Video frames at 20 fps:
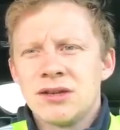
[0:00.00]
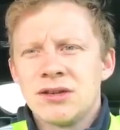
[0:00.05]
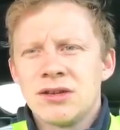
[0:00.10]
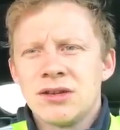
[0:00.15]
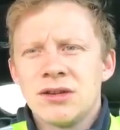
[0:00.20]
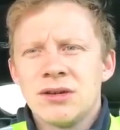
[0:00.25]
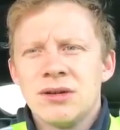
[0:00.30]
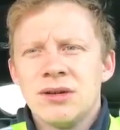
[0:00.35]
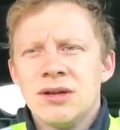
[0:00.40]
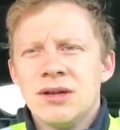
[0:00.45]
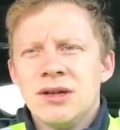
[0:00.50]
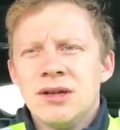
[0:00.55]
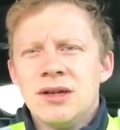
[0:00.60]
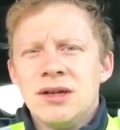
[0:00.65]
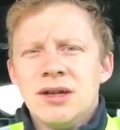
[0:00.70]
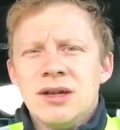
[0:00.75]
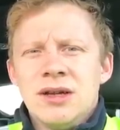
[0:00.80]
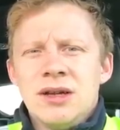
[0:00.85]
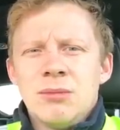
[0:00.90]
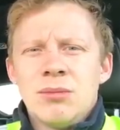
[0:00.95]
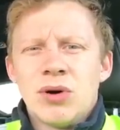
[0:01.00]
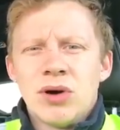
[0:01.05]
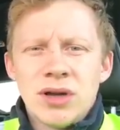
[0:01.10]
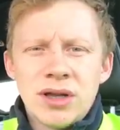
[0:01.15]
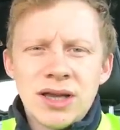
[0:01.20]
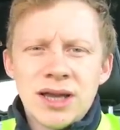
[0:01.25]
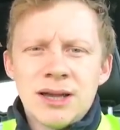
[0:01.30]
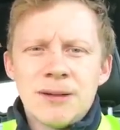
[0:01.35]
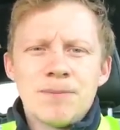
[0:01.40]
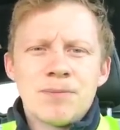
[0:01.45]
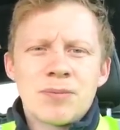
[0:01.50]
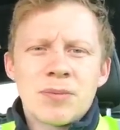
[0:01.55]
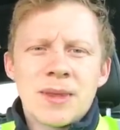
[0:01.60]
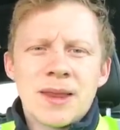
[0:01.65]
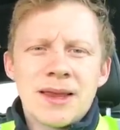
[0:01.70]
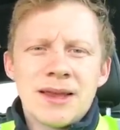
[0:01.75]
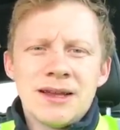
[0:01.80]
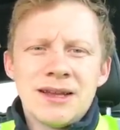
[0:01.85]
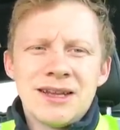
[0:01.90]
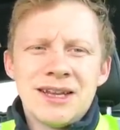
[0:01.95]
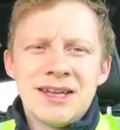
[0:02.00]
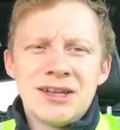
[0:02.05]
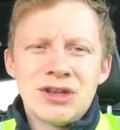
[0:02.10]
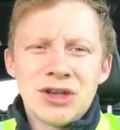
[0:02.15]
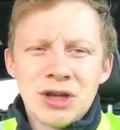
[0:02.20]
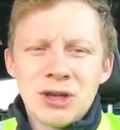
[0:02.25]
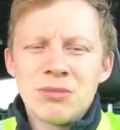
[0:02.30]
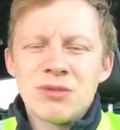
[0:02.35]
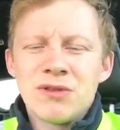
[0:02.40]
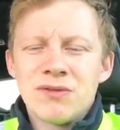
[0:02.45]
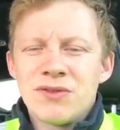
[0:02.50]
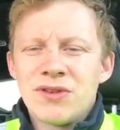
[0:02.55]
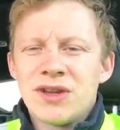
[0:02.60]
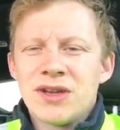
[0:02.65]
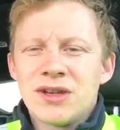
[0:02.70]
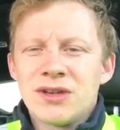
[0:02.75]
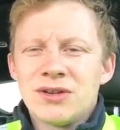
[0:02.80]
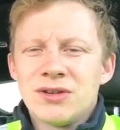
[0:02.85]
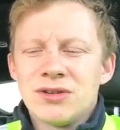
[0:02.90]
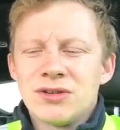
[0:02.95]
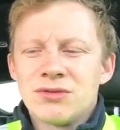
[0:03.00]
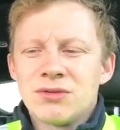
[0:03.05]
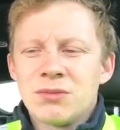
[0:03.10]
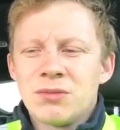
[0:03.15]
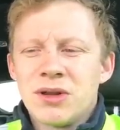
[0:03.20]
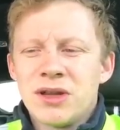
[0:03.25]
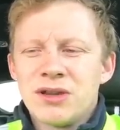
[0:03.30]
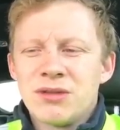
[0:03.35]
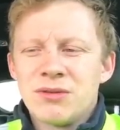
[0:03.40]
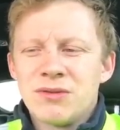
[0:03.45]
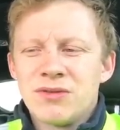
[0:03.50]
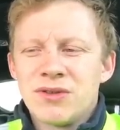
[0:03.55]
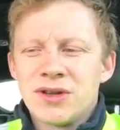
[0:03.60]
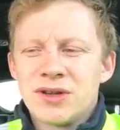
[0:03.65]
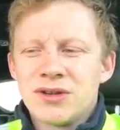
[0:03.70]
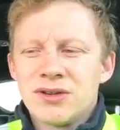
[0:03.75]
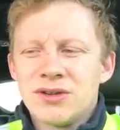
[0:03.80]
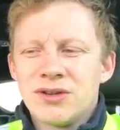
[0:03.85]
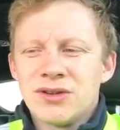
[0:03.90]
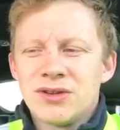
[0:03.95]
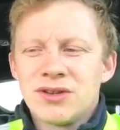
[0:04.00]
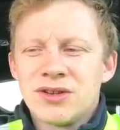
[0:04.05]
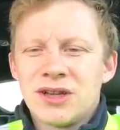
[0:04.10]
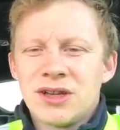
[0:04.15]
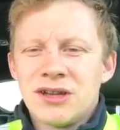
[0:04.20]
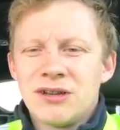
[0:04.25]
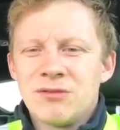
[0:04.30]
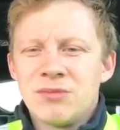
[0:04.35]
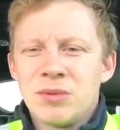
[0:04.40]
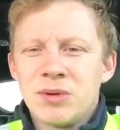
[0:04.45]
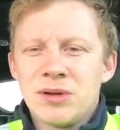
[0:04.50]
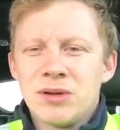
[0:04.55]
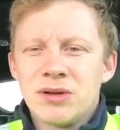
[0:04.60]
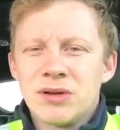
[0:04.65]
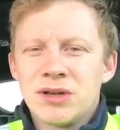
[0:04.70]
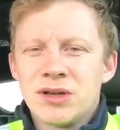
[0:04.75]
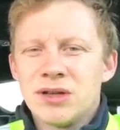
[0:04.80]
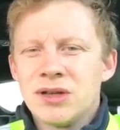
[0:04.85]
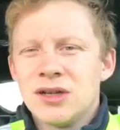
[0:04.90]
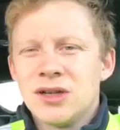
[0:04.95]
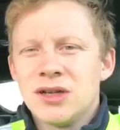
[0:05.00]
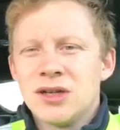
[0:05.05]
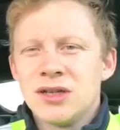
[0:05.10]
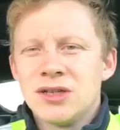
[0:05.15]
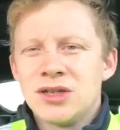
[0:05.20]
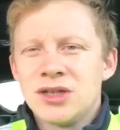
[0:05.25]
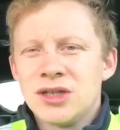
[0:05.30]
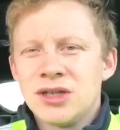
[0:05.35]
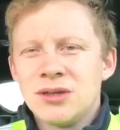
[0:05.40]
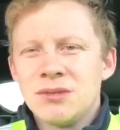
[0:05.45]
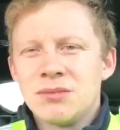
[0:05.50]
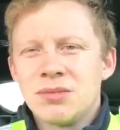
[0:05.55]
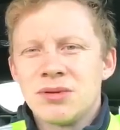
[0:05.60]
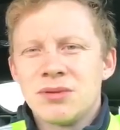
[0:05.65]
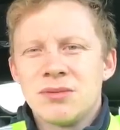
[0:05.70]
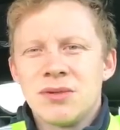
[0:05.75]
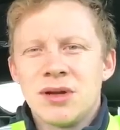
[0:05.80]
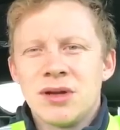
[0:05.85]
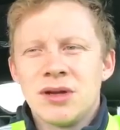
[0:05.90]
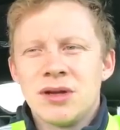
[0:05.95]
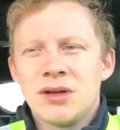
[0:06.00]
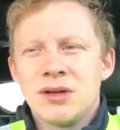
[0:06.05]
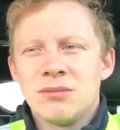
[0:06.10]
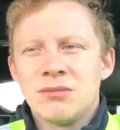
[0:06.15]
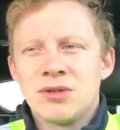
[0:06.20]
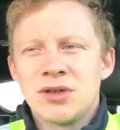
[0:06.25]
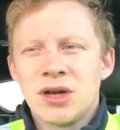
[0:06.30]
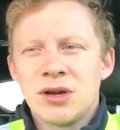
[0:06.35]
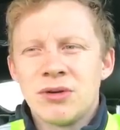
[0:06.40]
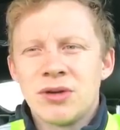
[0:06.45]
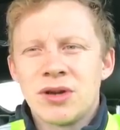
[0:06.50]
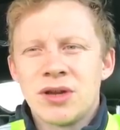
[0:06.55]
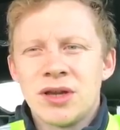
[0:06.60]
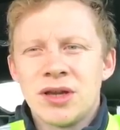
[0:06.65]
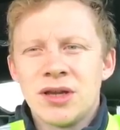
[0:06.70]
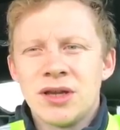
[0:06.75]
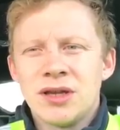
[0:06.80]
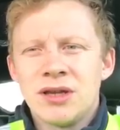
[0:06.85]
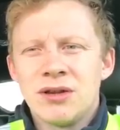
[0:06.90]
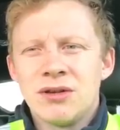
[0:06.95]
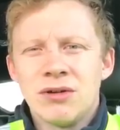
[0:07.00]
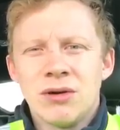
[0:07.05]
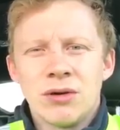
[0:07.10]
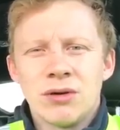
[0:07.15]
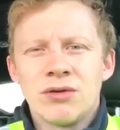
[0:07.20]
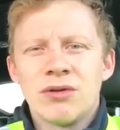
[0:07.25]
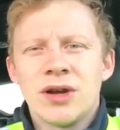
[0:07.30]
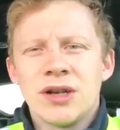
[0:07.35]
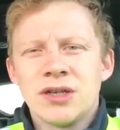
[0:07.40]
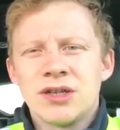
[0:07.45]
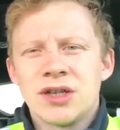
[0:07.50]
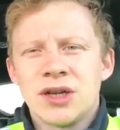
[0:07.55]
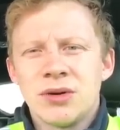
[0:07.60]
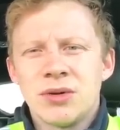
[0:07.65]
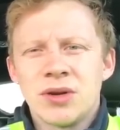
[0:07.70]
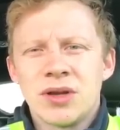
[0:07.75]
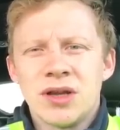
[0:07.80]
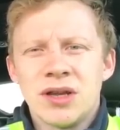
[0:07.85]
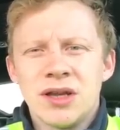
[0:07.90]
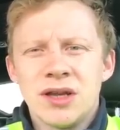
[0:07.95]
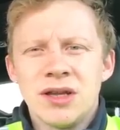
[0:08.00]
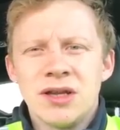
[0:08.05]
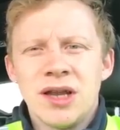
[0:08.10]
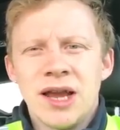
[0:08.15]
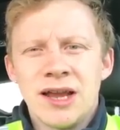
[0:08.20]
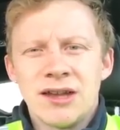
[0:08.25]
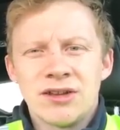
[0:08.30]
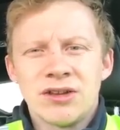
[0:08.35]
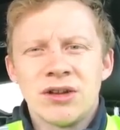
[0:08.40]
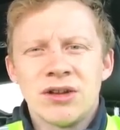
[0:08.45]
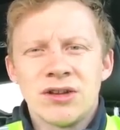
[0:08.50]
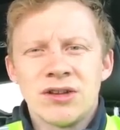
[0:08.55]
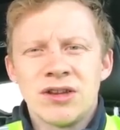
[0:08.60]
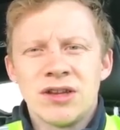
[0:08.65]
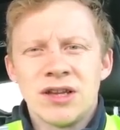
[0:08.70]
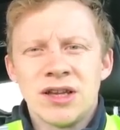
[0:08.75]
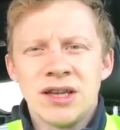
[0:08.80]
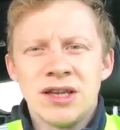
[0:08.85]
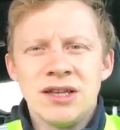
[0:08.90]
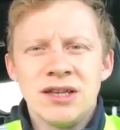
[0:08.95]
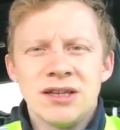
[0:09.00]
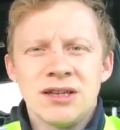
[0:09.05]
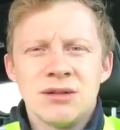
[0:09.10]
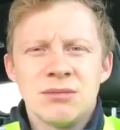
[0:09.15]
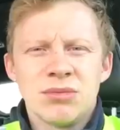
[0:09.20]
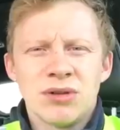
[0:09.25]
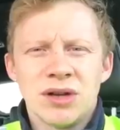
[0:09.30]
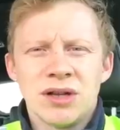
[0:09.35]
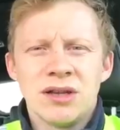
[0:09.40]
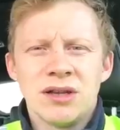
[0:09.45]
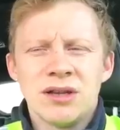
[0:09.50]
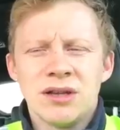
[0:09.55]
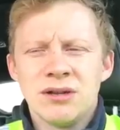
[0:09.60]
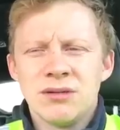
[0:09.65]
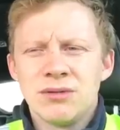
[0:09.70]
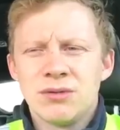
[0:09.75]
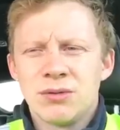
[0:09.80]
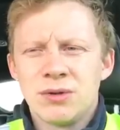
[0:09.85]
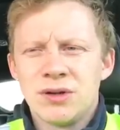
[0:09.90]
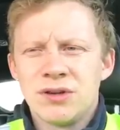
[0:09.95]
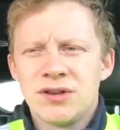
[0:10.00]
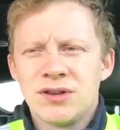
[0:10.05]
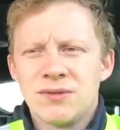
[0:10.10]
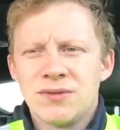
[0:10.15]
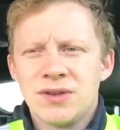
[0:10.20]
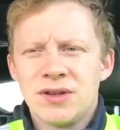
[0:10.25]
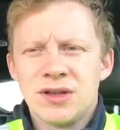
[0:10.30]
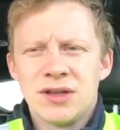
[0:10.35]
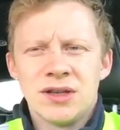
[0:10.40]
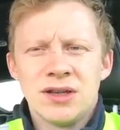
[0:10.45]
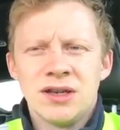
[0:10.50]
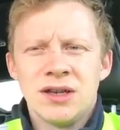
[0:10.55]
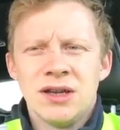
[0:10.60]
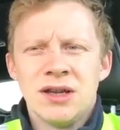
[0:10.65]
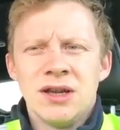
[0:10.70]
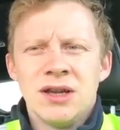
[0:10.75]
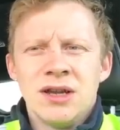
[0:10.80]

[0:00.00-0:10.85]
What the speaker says: So, but yeah, in terms of vehicles, replacement vehicles, I've been looking at a Jeep Cherokee, or Grand Cherokee SRT8, brand new, 2017.